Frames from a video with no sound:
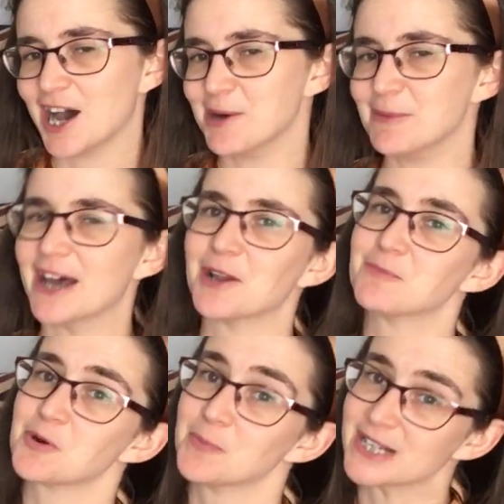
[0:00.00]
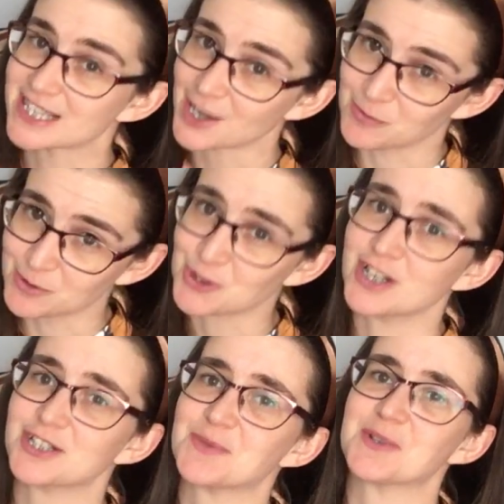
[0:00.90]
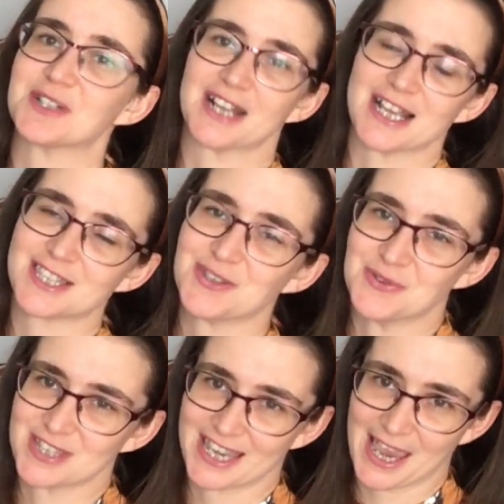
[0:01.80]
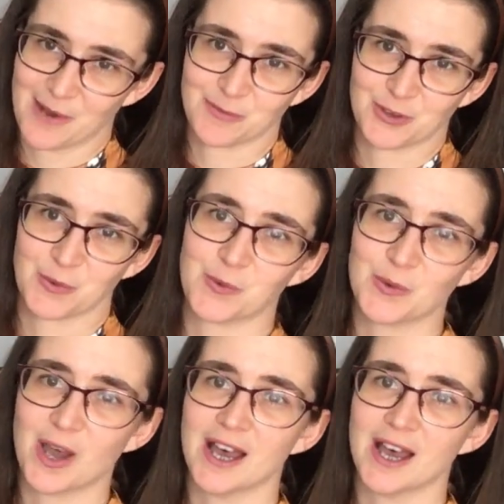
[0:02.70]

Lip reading: And I promise I will try and do one as soon as I can for you all,